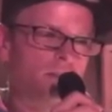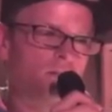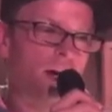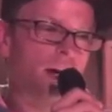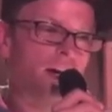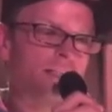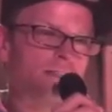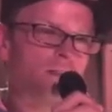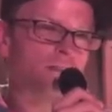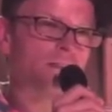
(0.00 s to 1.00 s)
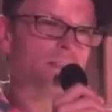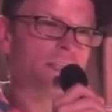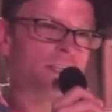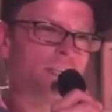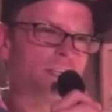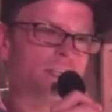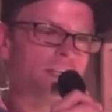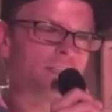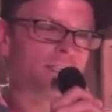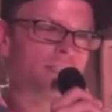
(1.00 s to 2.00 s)
My eyes alternate.
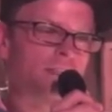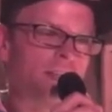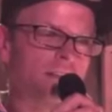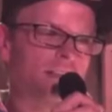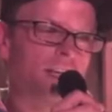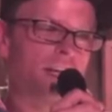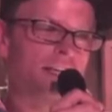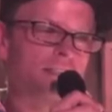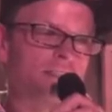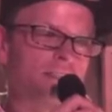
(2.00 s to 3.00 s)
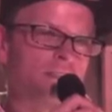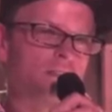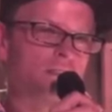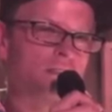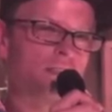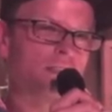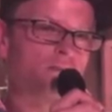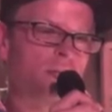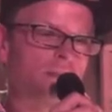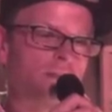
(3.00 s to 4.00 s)
I stare down the eyes of the shooter, then the
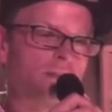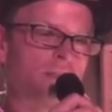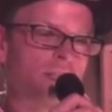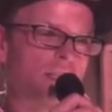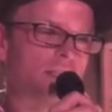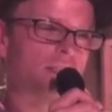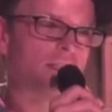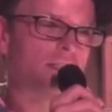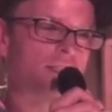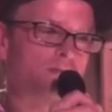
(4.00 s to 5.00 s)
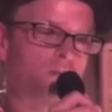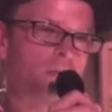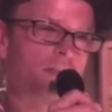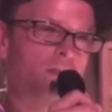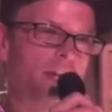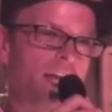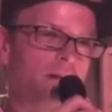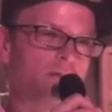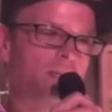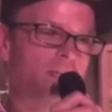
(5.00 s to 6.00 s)
barrel of the gun that's pointed right
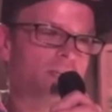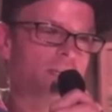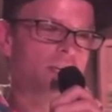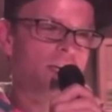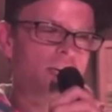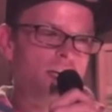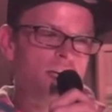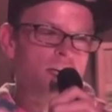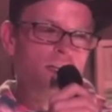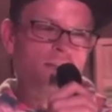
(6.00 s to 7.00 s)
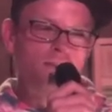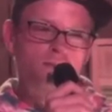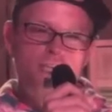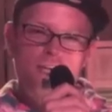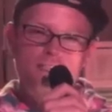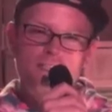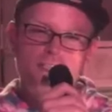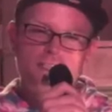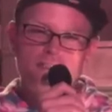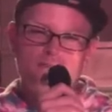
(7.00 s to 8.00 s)
at me, then those eyes
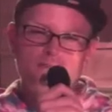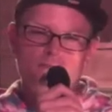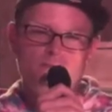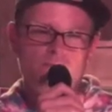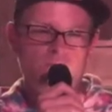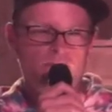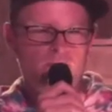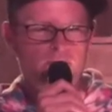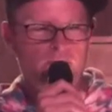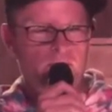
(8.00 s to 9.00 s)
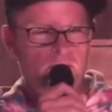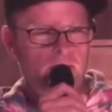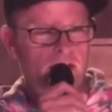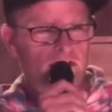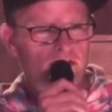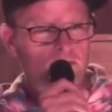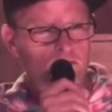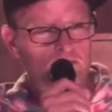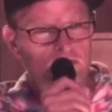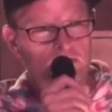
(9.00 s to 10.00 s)
again. I could
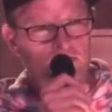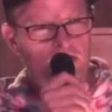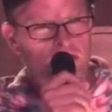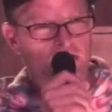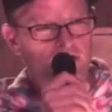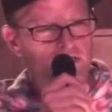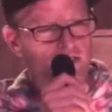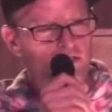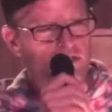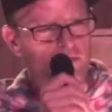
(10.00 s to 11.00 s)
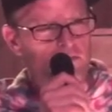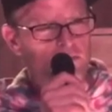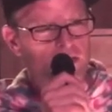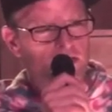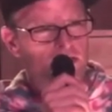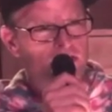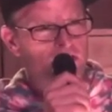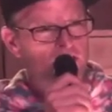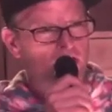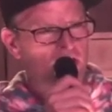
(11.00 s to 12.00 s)
swim in those eyes. They're so big and
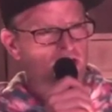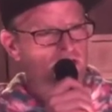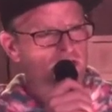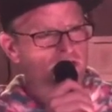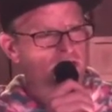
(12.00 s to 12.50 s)
shocked.